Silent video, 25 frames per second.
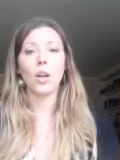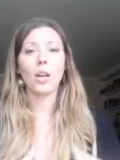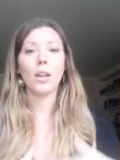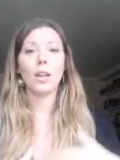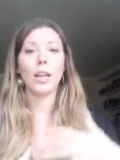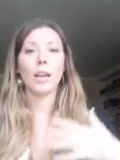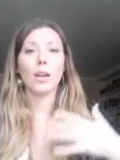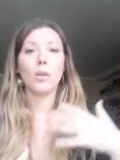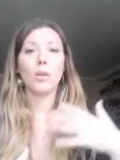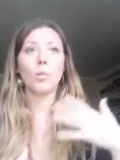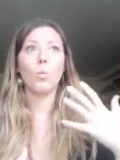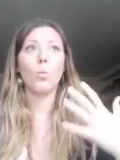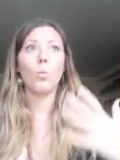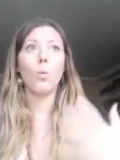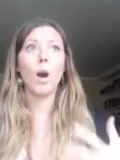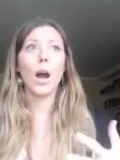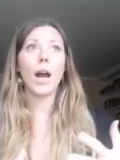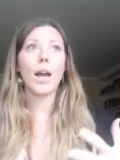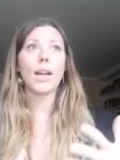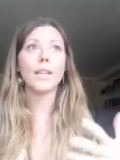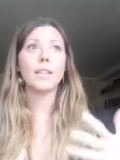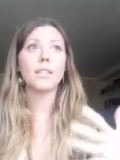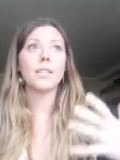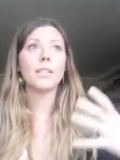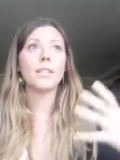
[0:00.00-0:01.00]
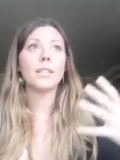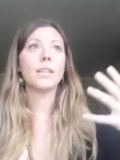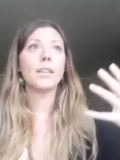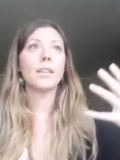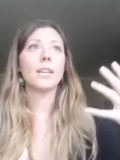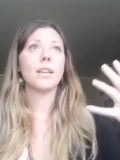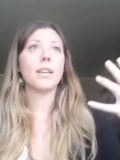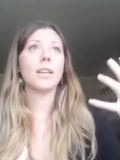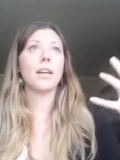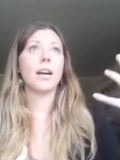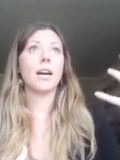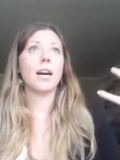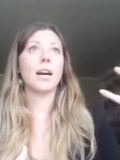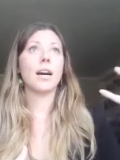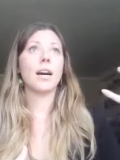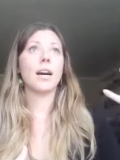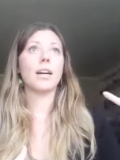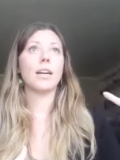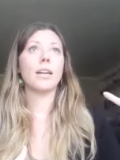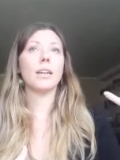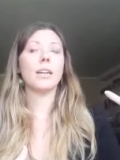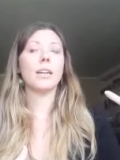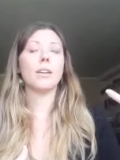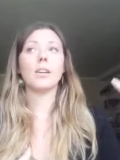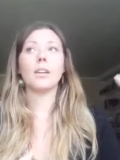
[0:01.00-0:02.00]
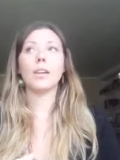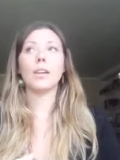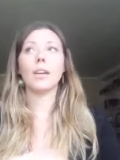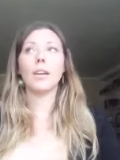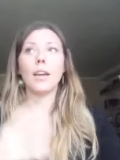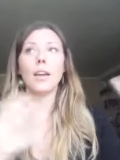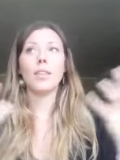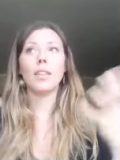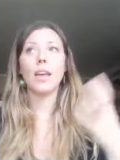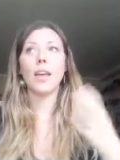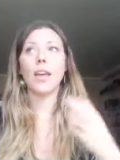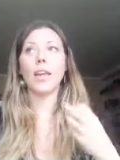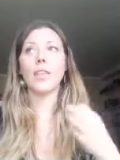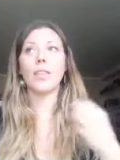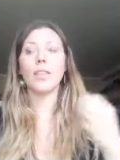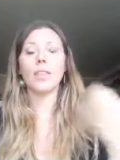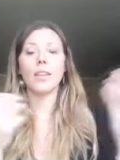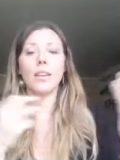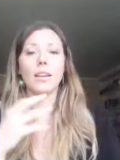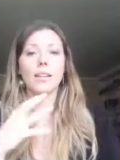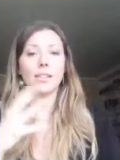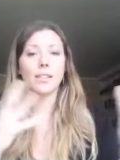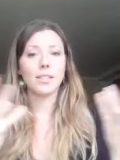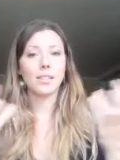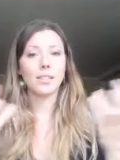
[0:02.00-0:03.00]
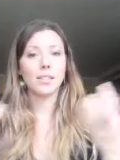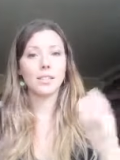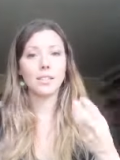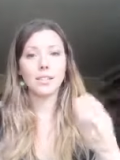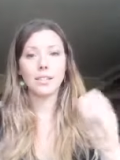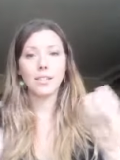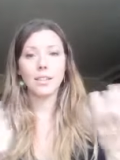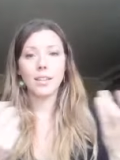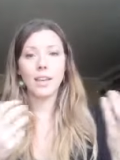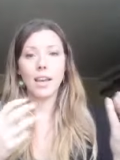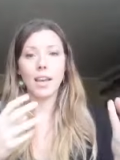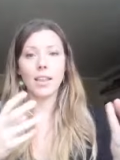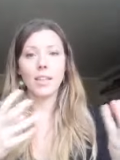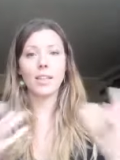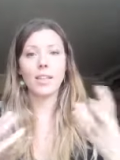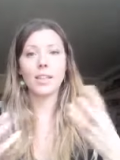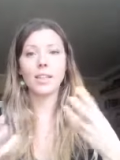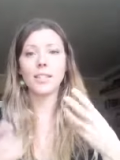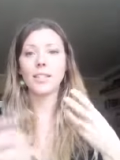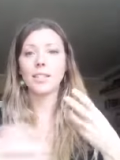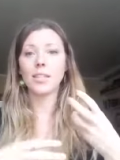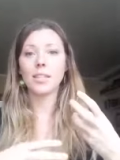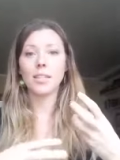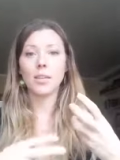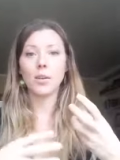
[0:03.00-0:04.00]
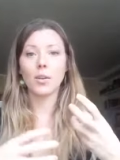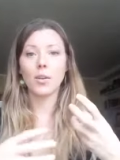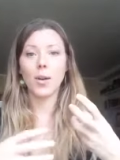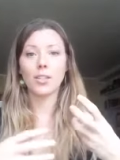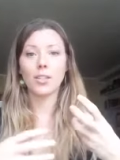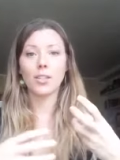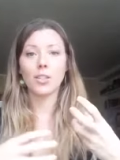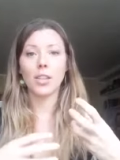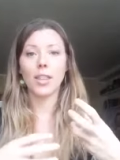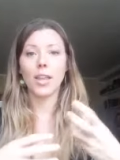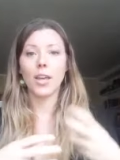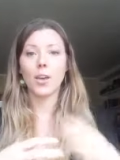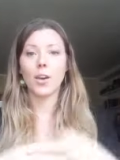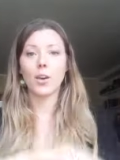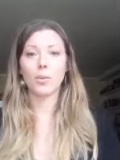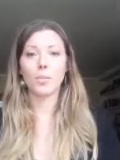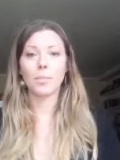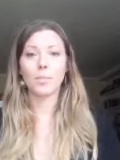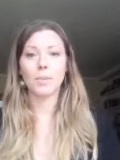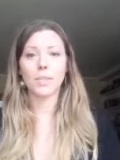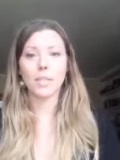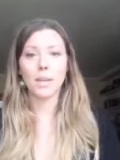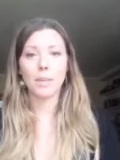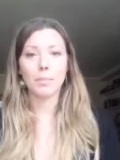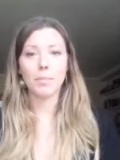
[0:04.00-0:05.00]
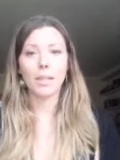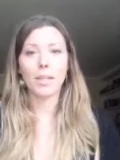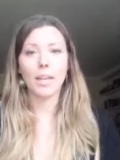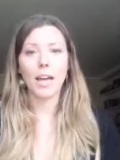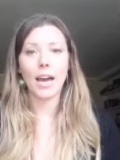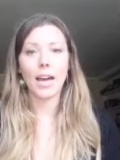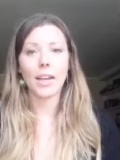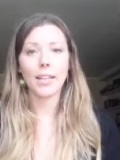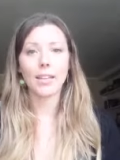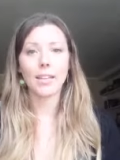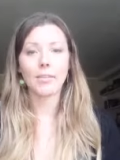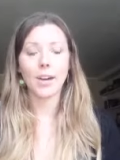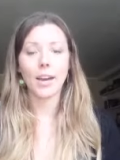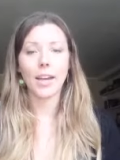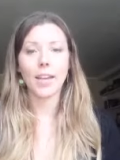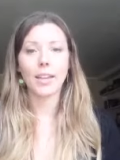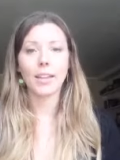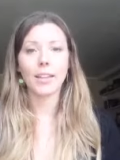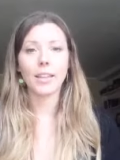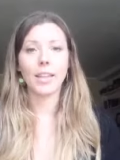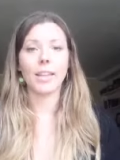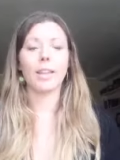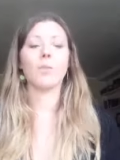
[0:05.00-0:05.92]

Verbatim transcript: Like, what? Uh, and and this and this is a question that opens up a lot, right? Like,